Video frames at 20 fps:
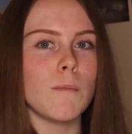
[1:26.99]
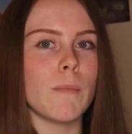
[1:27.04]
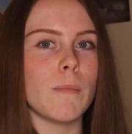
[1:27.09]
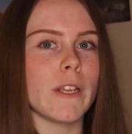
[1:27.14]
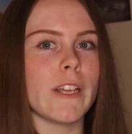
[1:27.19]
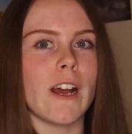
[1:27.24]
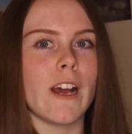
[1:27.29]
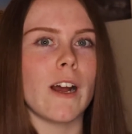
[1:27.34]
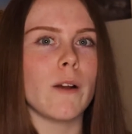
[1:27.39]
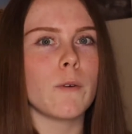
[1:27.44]

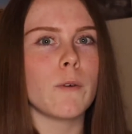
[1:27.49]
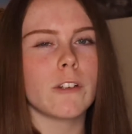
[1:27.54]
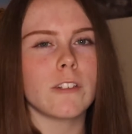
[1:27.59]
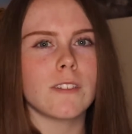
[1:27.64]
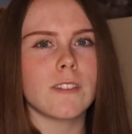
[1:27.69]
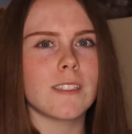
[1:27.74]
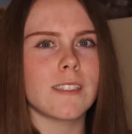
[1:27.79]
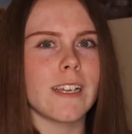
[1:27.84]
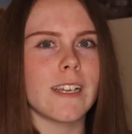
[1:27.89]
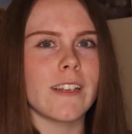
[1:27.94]
but yeah, I
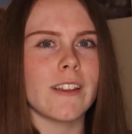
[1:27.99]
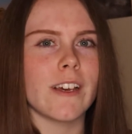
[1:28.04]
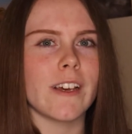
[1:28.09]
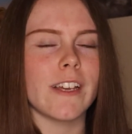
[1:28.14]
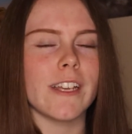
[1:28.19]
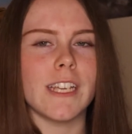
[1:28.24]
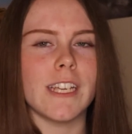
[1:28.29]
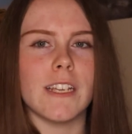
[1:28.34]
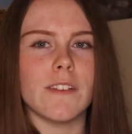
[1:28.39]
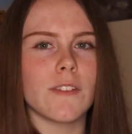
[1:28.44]
wouldn't say
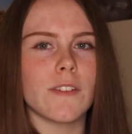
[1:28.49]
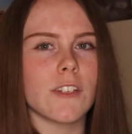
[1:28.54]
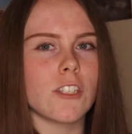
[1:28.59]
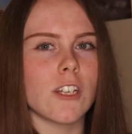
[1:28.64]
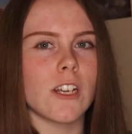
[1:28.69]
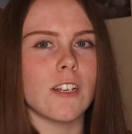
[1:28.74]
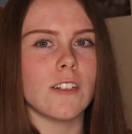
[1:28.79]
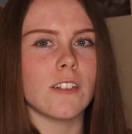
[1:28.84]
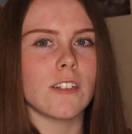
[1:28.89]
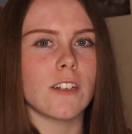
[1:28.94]
that either
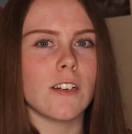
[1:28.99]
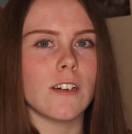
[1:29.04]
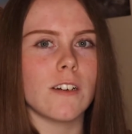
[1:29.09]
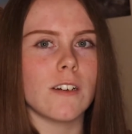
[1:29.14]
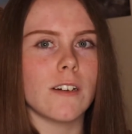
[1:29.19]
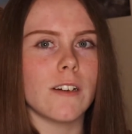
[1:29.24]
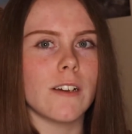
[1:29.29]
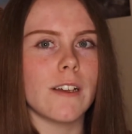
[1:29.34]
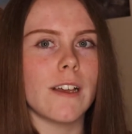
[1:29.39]
gender,